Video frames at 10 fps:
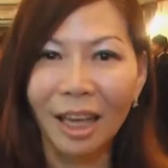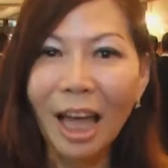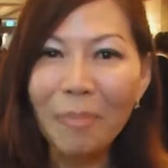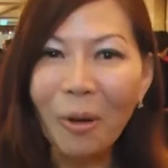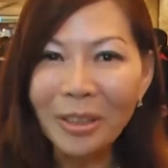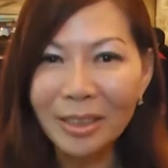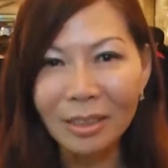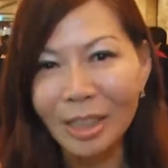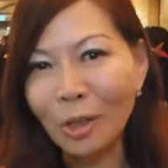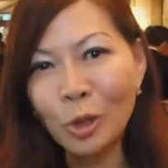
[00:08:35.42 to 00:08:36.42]
Hi, boss.
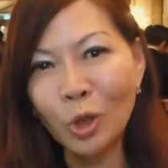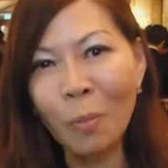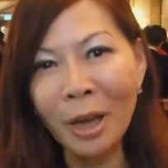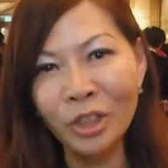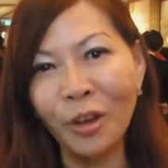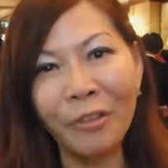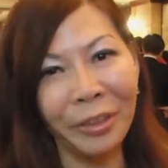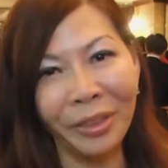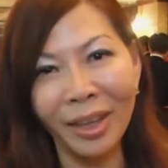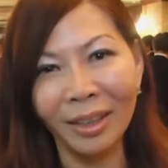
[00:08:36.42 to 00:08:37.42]
Thank you so much for
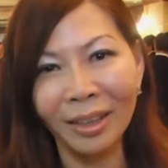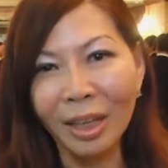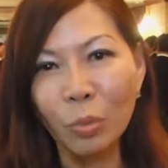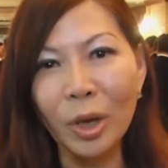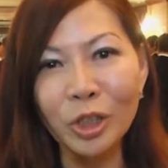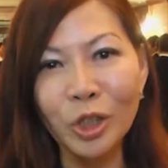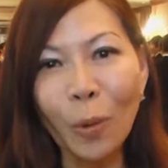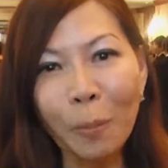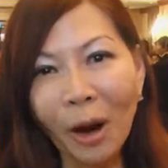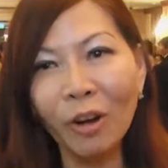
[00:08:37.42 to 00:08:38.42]
everything. We are
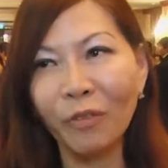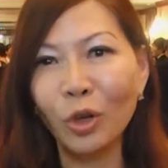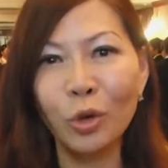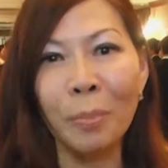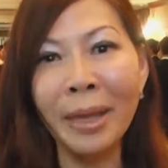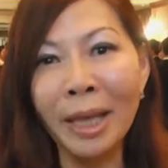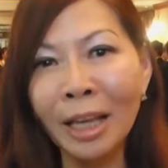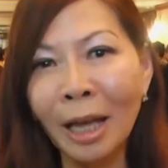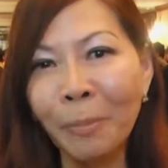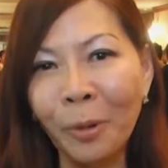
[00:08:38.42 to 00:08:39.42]
so proud of you. You make
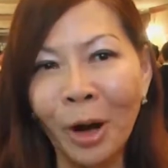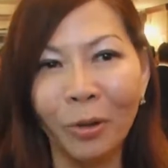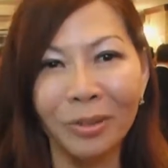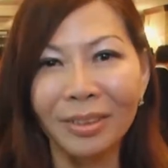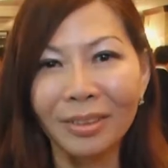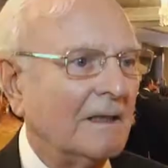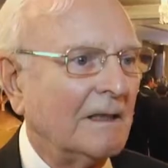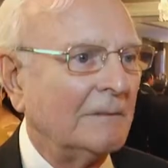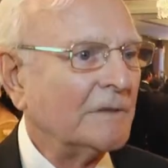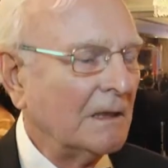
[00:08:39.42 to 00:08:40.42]
income proud.
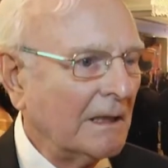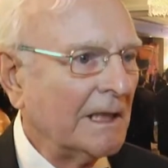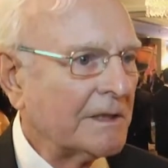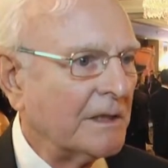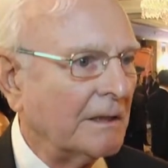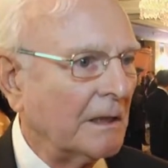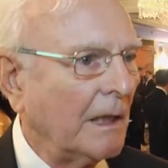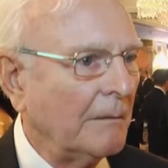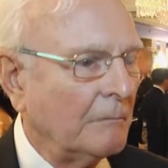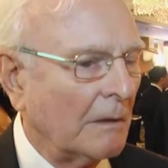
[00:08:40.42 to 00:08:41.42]
I'm delighted,
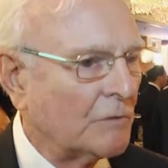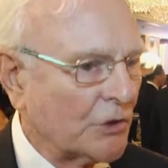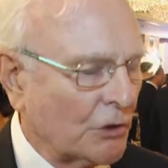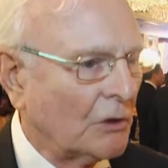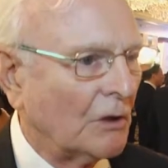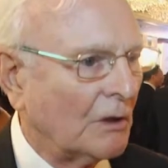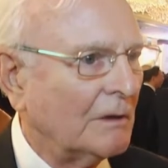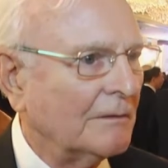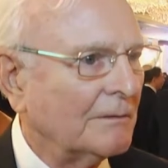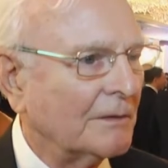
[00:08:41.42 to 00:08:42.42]
and I'm, I'm
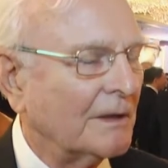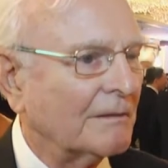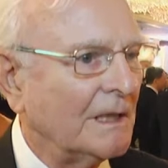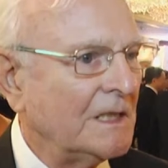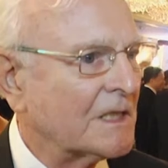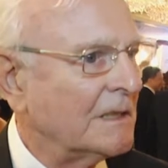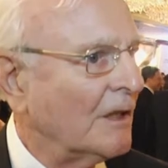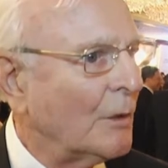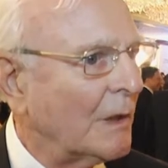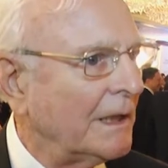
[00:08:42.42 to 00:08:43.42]
sure that he's
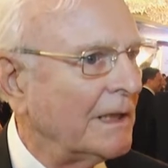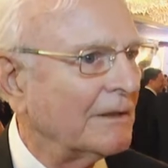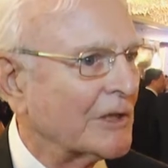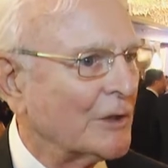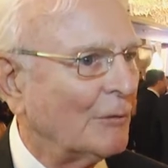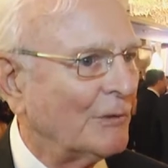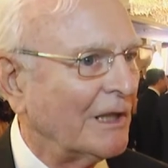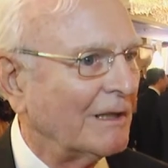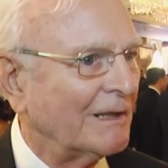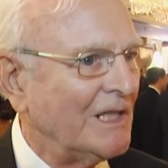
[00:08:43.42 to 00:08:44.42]
nowhere near the top
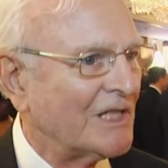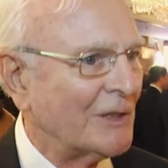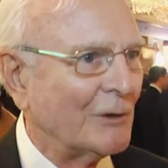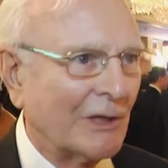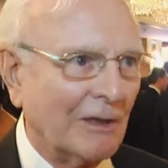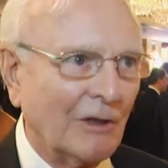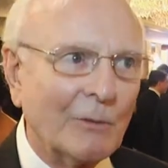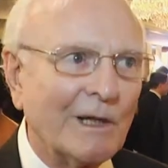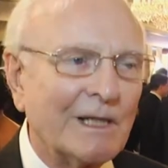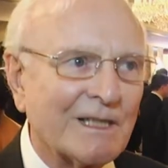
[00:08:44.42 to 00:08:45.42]
yet. He's still got a
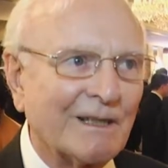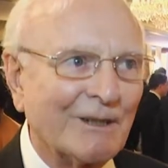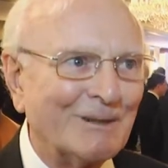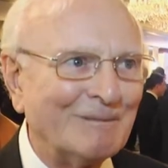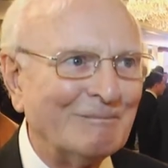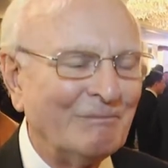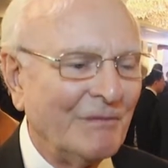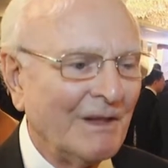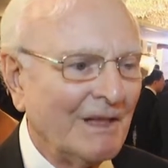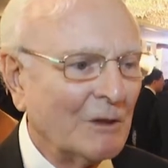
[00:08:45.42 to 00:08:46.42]
long way to
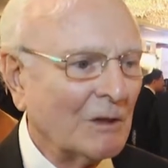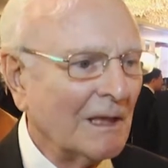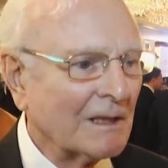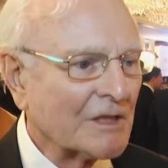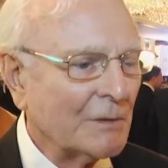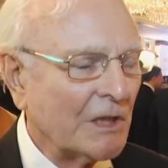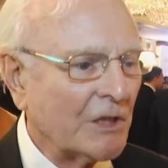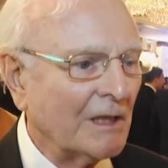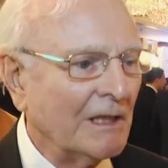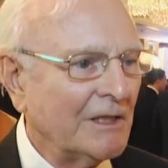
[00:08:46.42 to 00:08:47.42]
go. Good luck, Suee
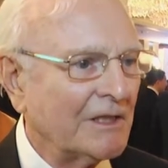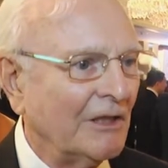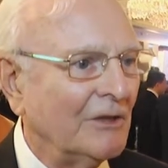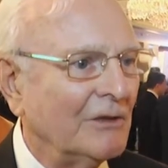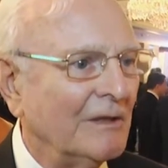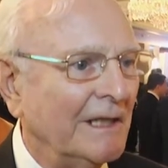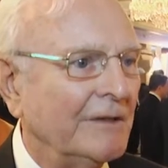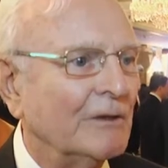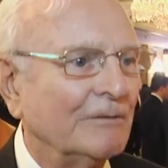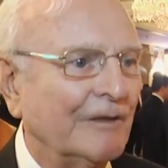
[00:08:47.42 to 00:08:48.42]
Chieh, to you and your